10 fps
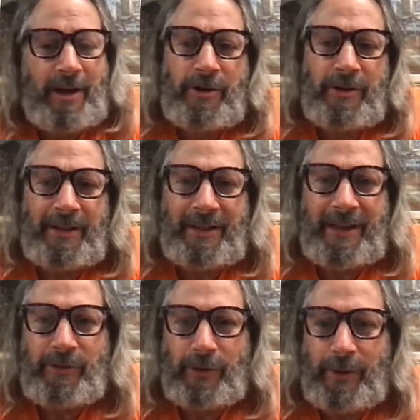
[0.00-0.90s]
currently
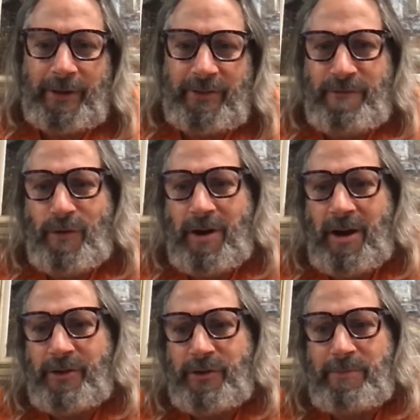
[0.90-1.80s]
lead Deloitte's
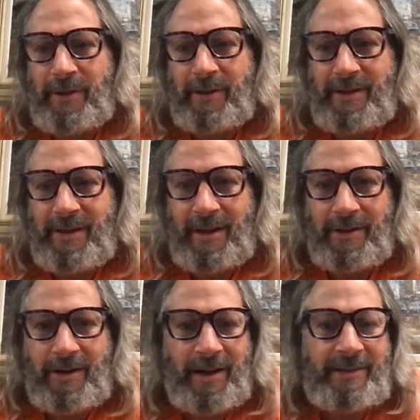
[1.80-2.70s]
$400 million
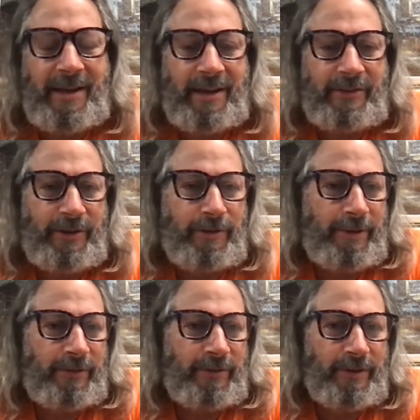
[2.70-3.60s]
contact center
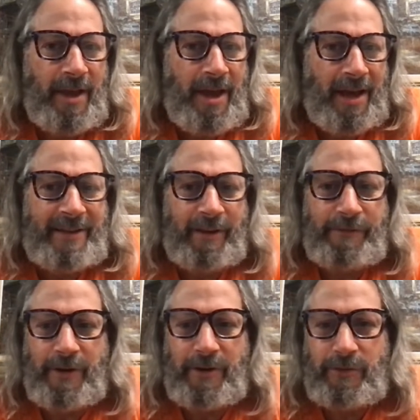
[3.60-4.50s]
business. I tell
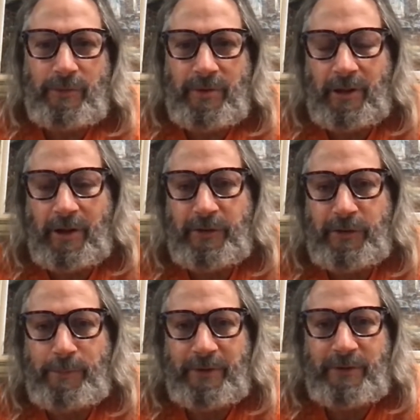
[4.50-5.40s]
folks we're the
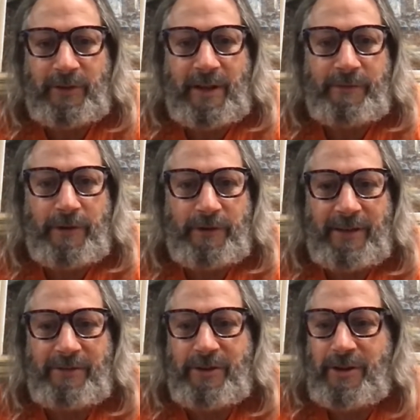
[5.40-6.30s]
largest business a lot of folks
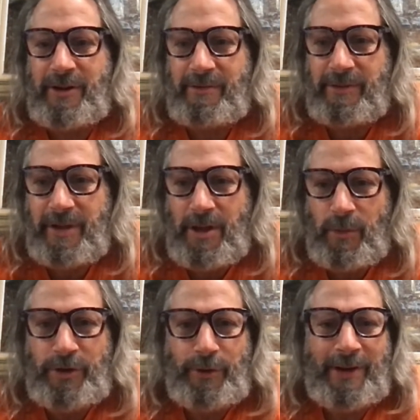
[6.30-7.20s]
haven't heard of.
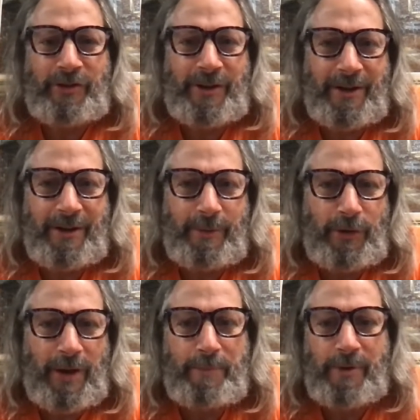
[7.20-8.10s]
We do engineering, we
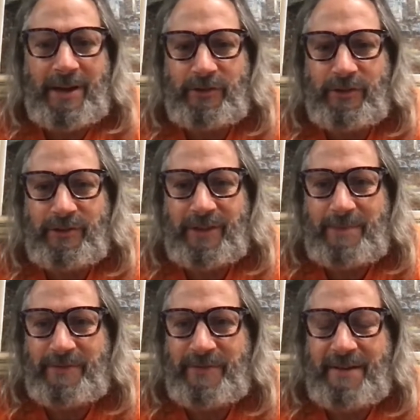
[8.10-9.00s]
do operations, got
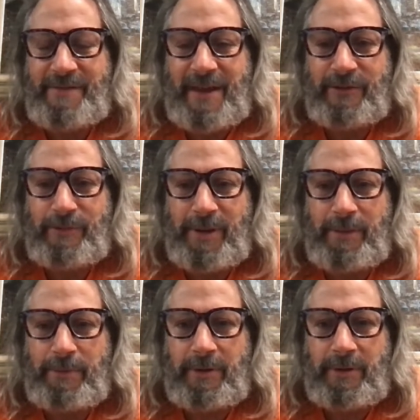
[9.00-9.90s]
about 5,000
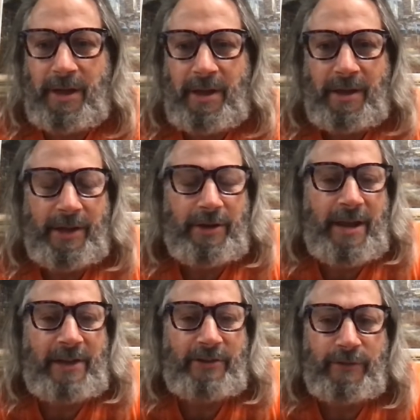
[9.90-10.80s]
people that are
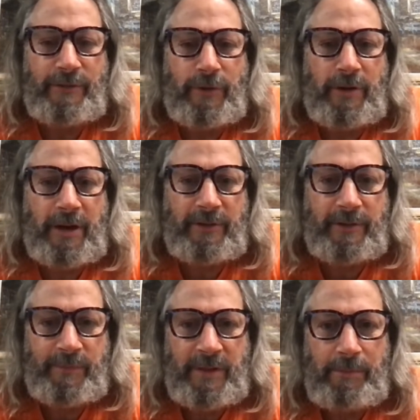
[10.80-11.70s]
agents for us,
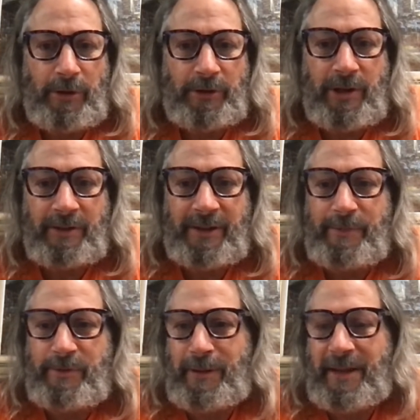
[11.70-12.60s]
building all
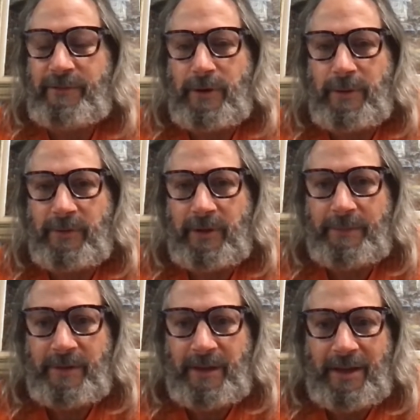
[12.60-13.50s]
types of platforms
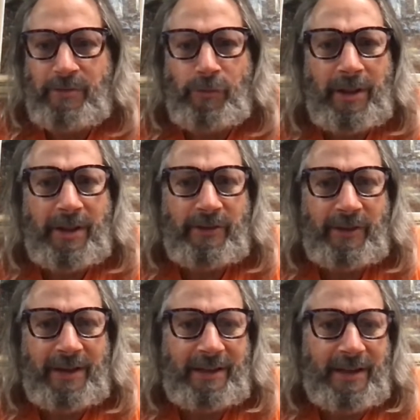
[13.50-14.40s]
and really
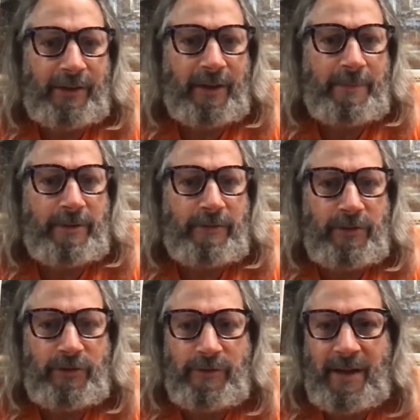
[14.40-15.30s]
excited today to talk about the
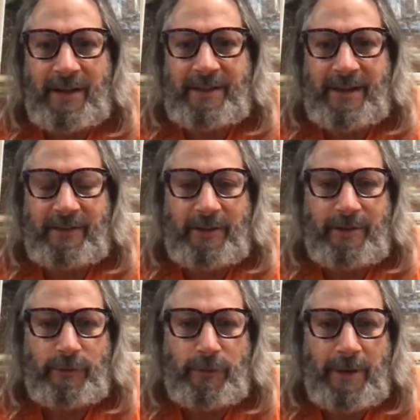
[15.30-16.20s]
future of contact
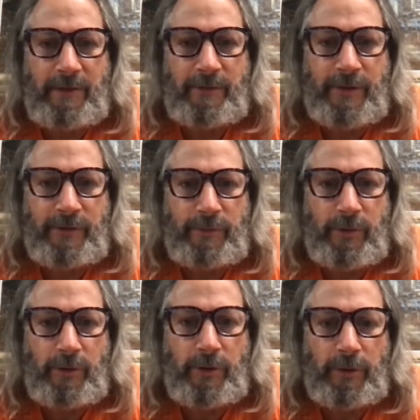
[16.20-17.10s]
centers with my good friends from
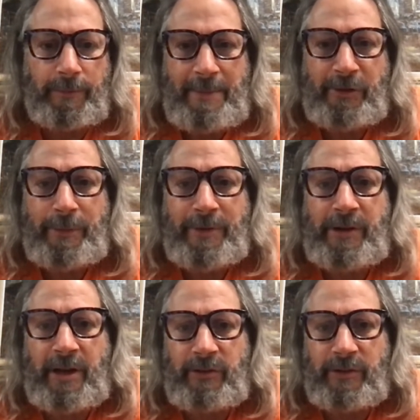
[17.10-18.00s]
Google. How about some
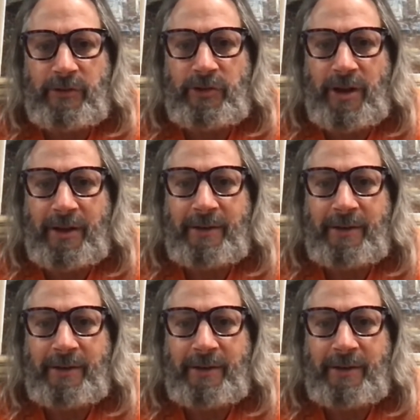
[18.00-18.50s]
introductions, John?